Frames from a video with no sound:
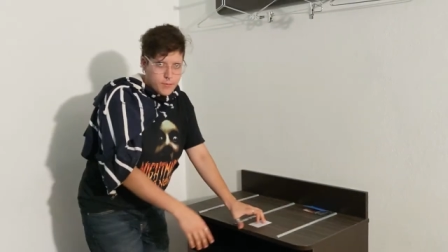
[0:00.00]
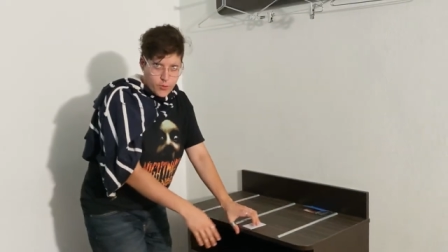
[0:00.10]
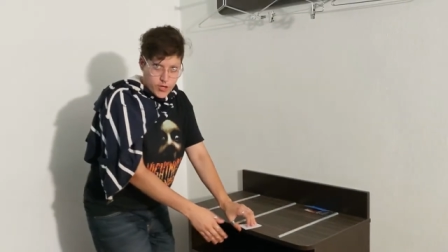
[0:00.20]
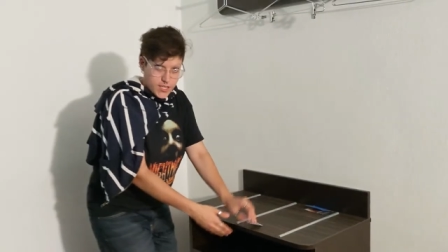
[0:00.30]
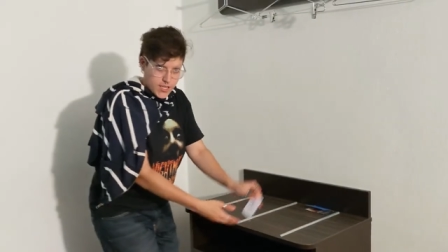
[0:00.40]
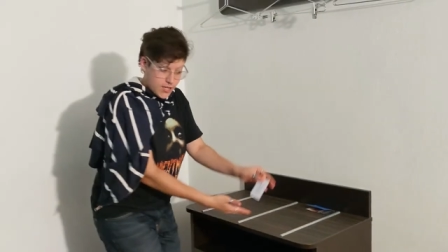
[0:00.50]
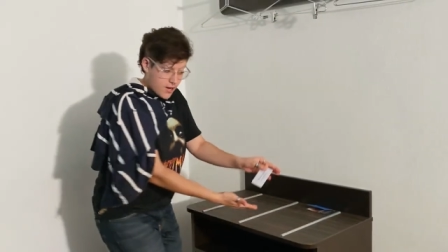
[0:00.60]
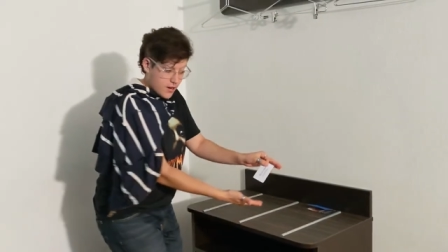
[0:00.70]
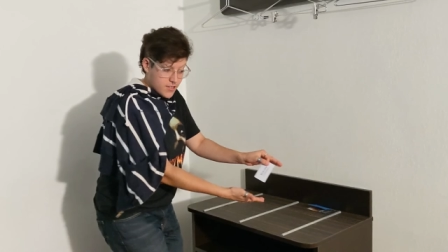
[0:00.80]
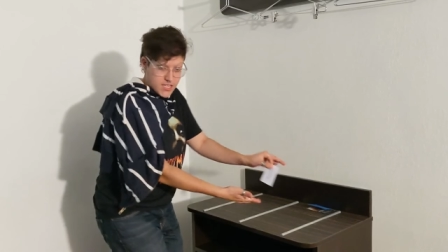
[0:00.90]
our very important
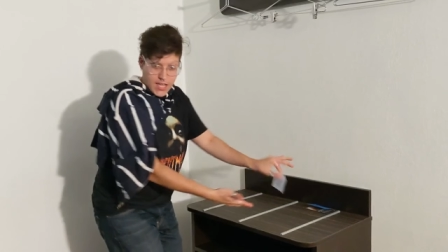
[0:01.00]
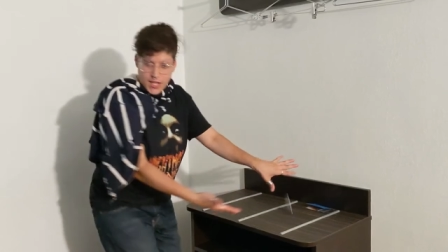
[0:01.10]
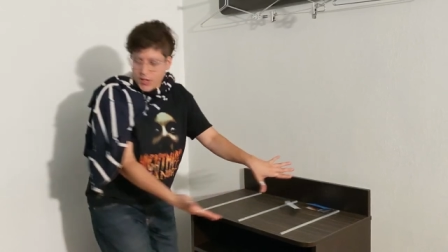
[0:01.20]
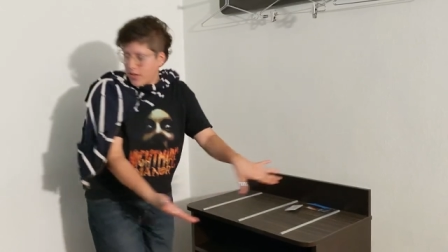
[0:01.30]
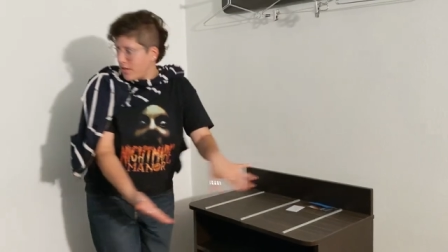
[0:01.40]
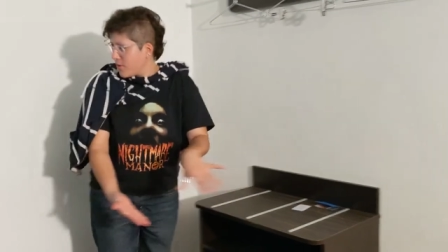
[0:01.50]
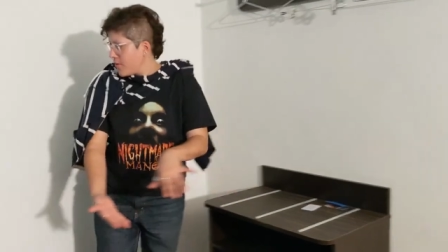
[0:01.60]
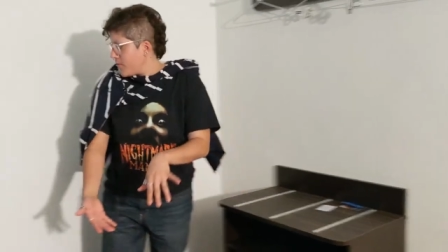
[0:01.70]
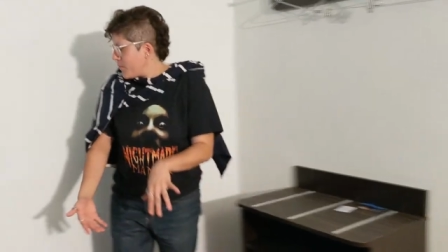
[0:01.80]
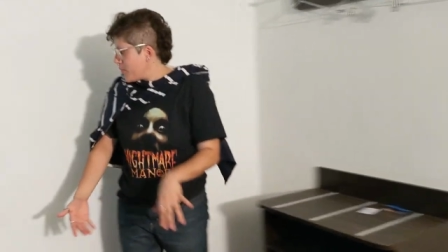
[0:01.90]
key card. Ding.
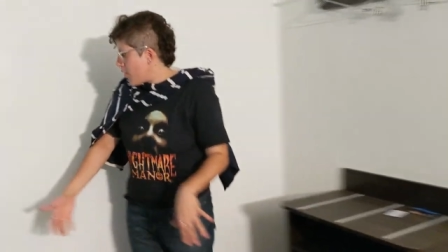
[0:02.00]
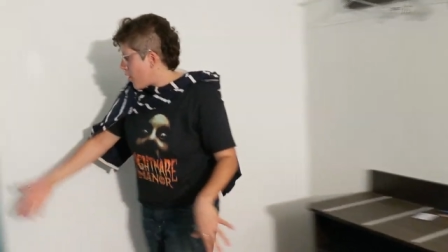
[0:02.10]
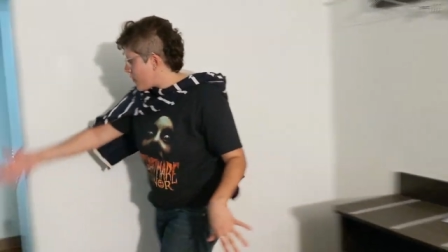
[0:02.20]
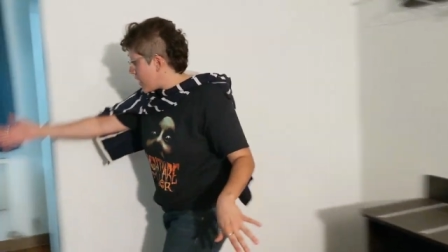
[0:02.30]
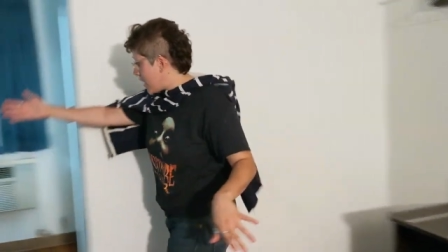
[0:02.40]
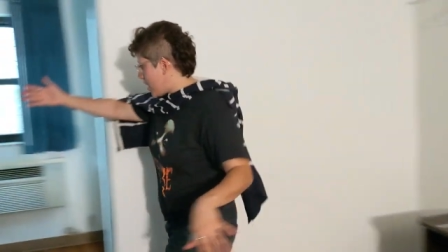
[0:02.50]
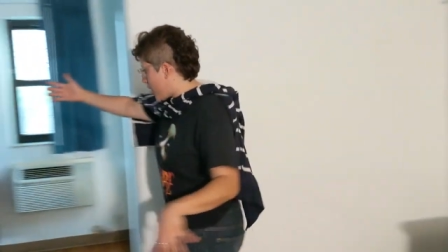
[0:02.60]
Over